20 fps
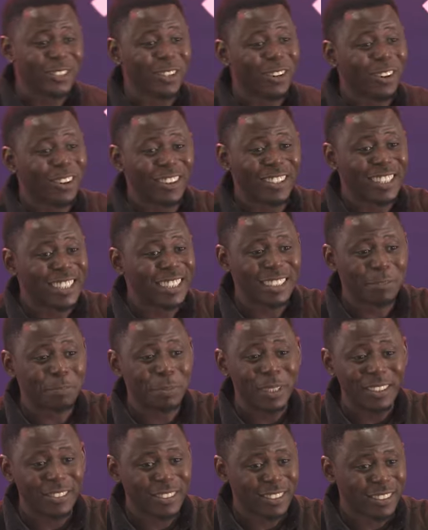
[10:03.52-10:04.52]
it's not all these
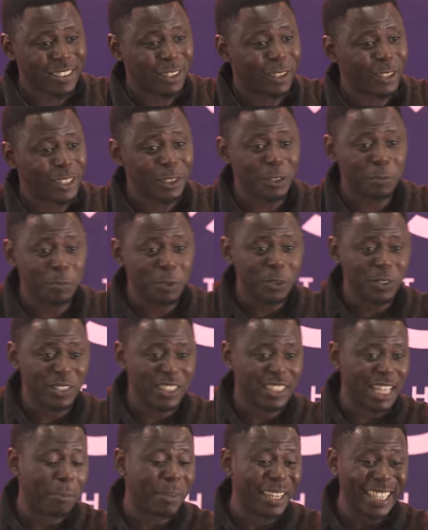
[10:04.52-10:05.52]
bills. All these bills
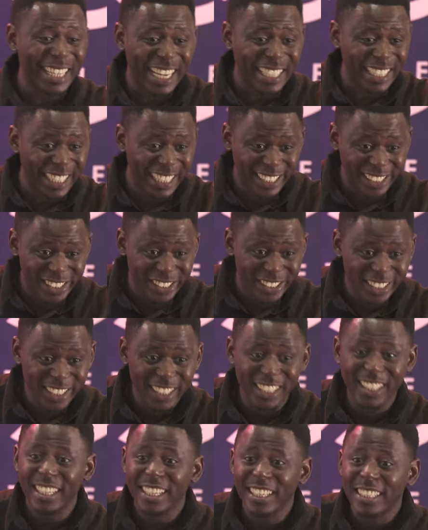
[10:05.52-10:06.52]
is American English.
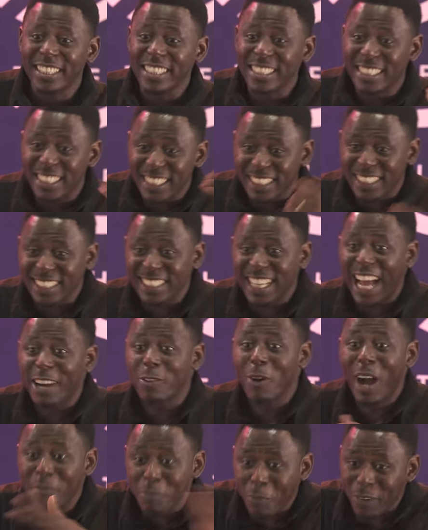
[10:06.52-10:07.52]
The gist is I
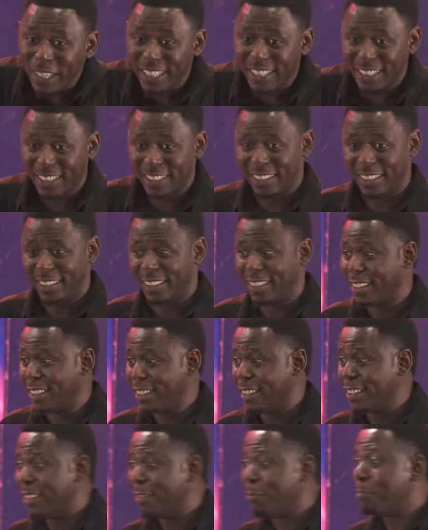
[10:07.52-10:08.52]
don't have money.
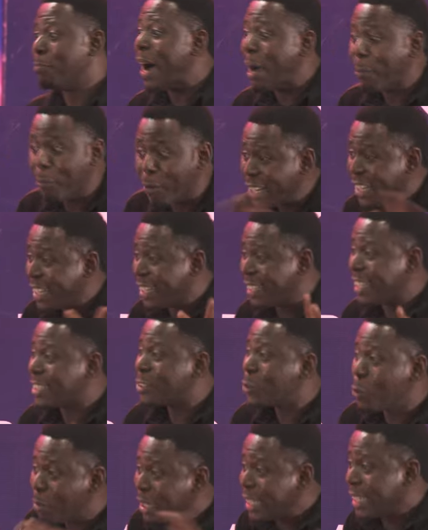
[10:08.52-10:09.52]
Bar money.
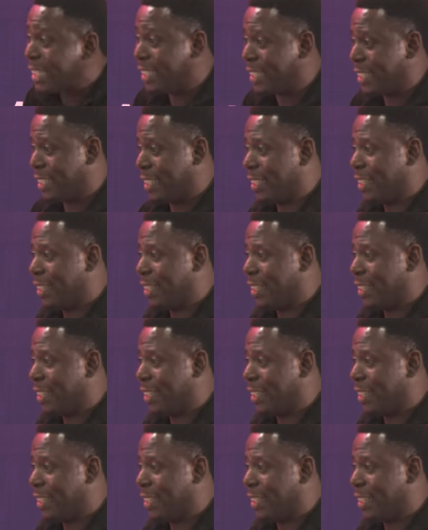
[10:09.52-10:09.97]
There's no money.